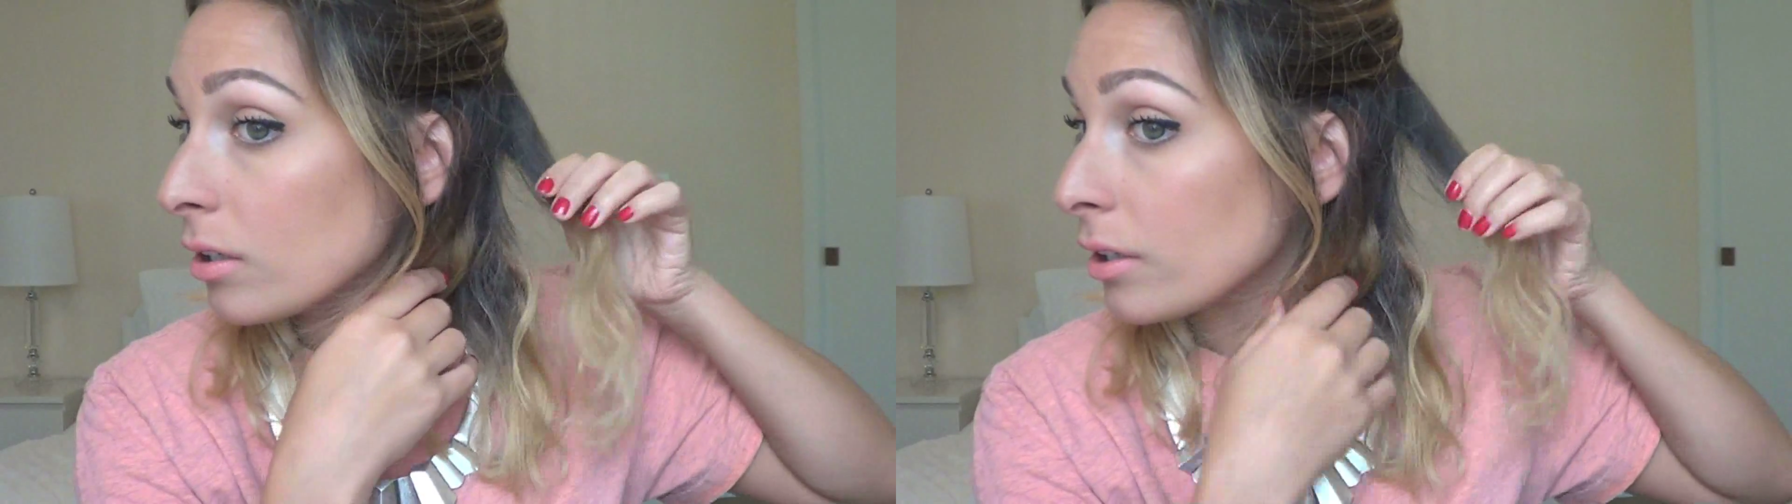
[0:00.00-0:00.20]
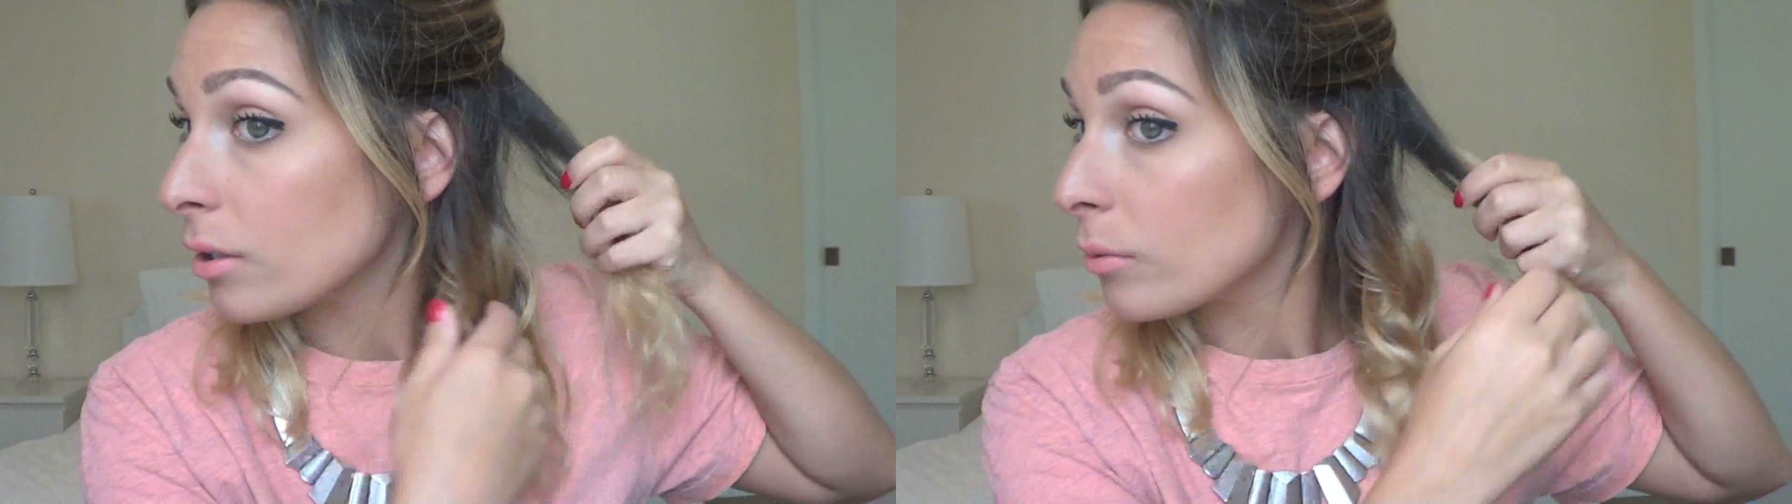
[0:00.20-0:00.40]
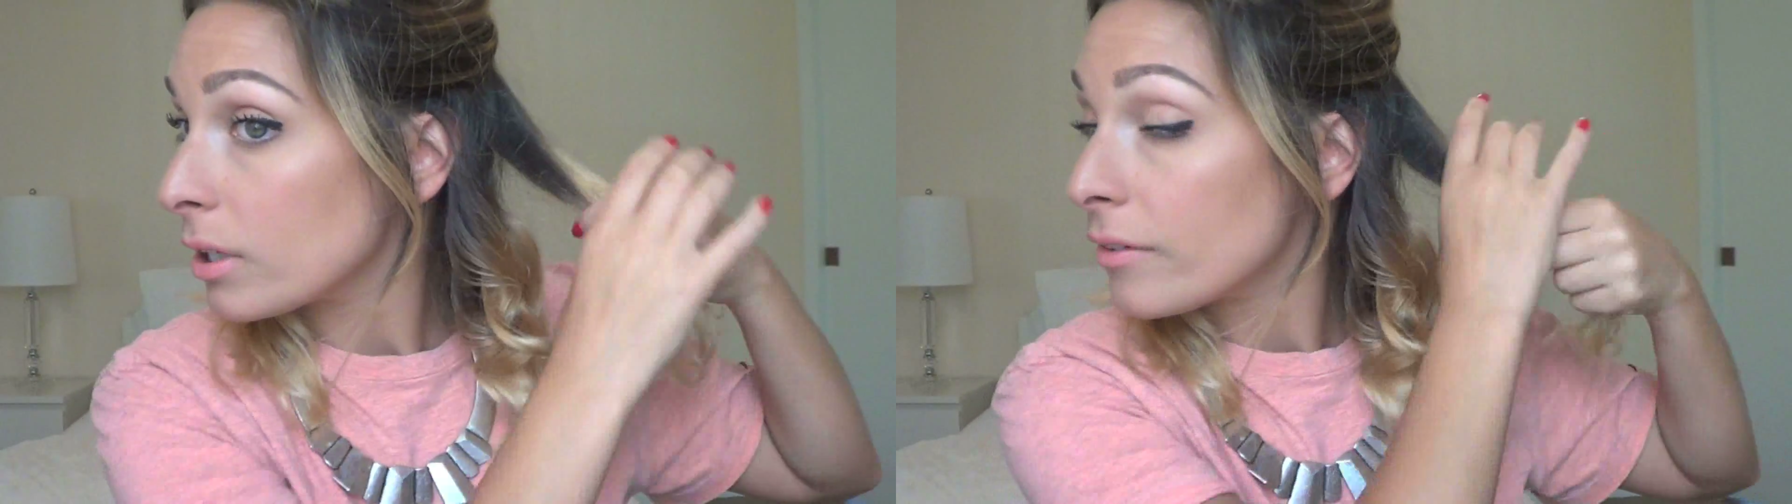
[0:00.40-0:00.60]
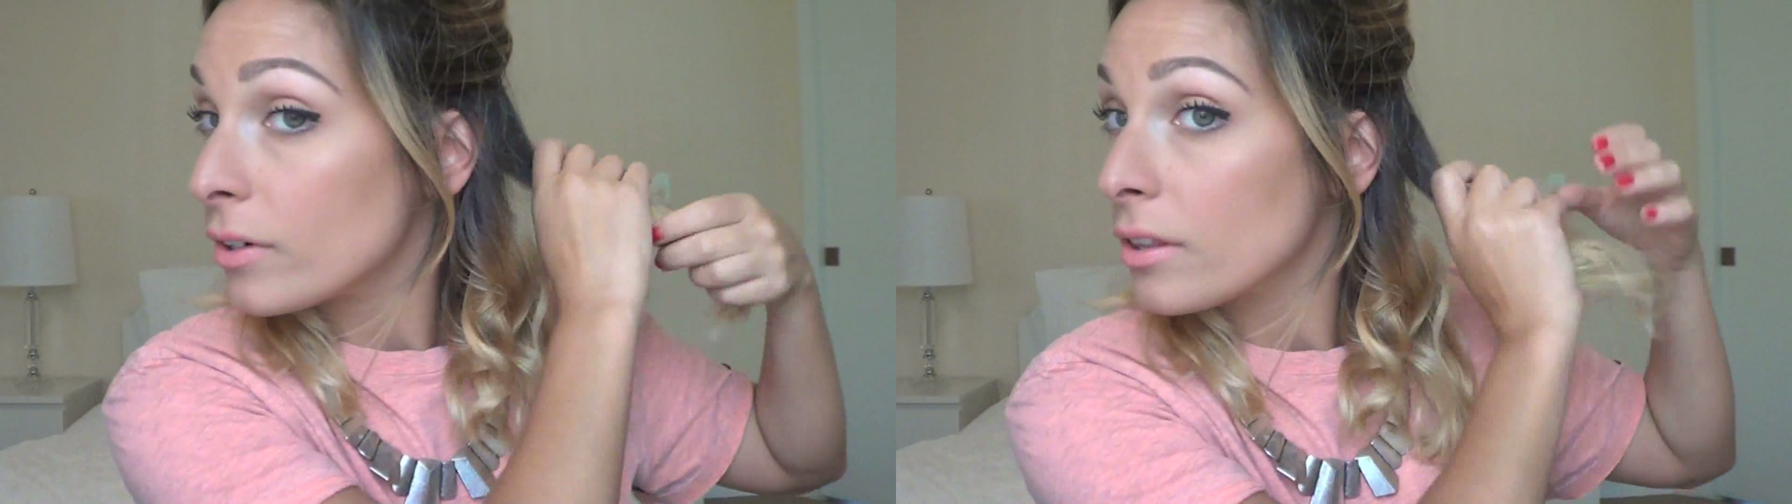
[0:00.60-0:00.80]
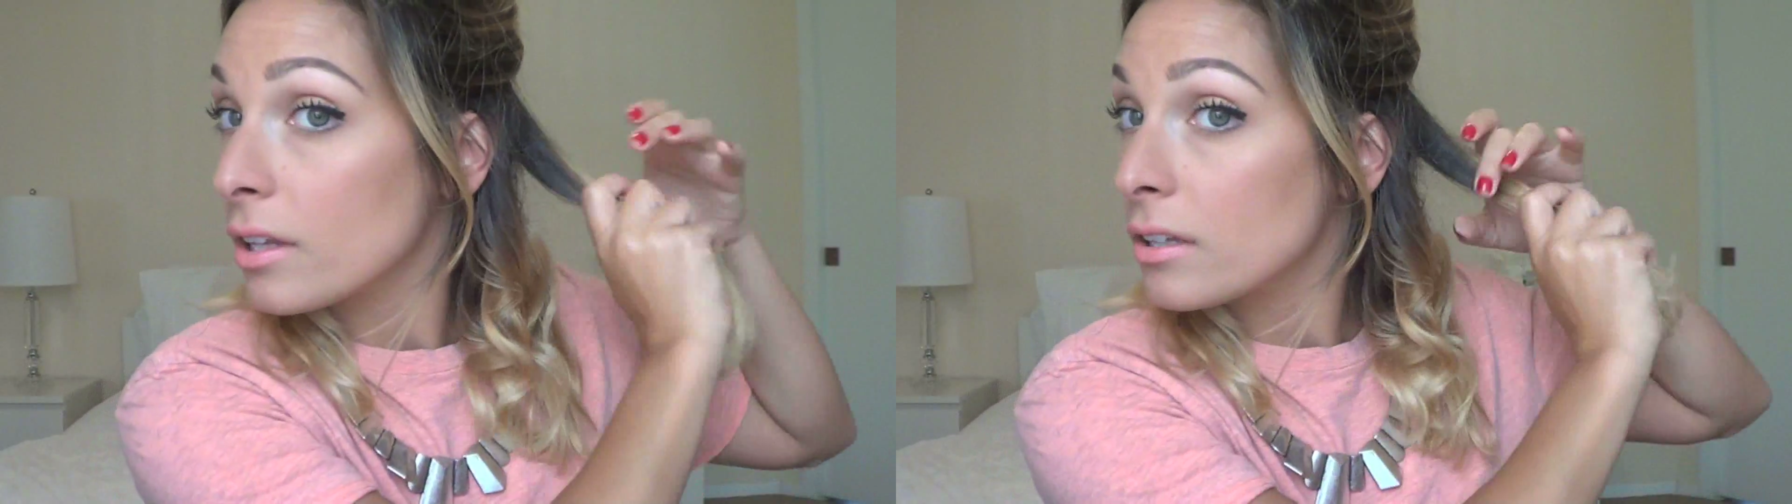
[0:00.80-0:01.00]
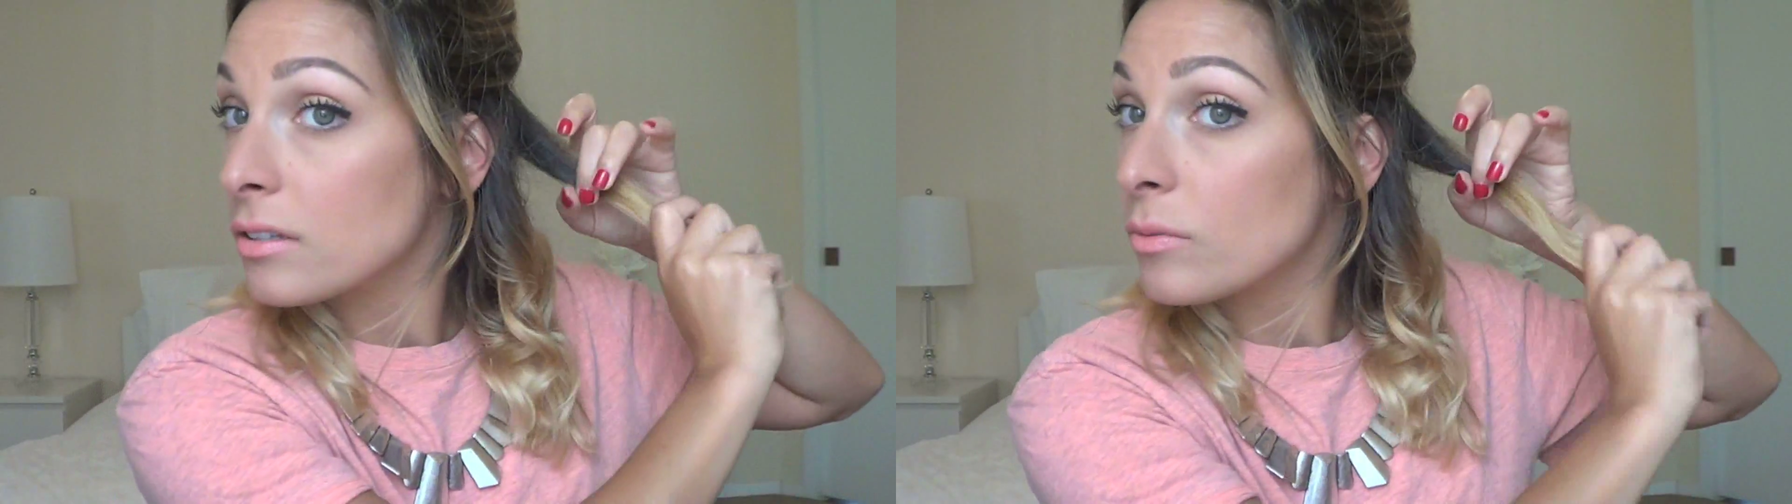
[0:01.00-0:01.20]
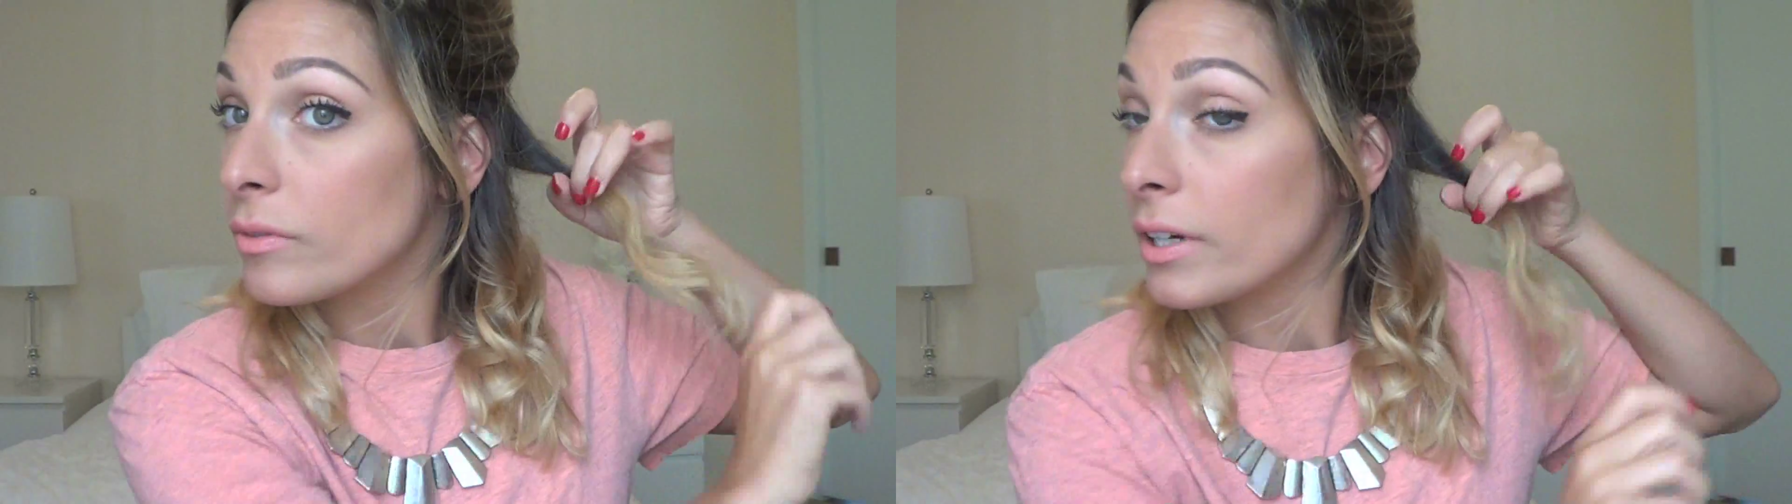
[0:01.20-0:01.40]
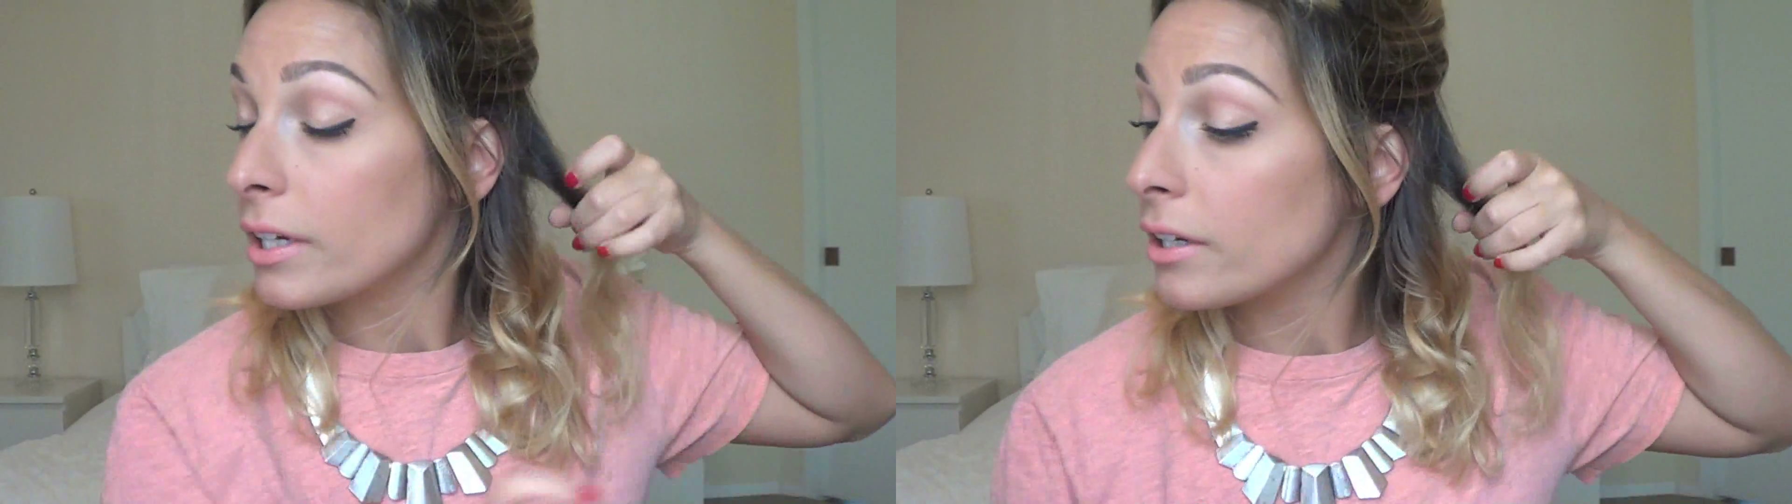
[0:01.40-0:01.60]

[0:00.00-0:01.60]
you know, whatever, this one right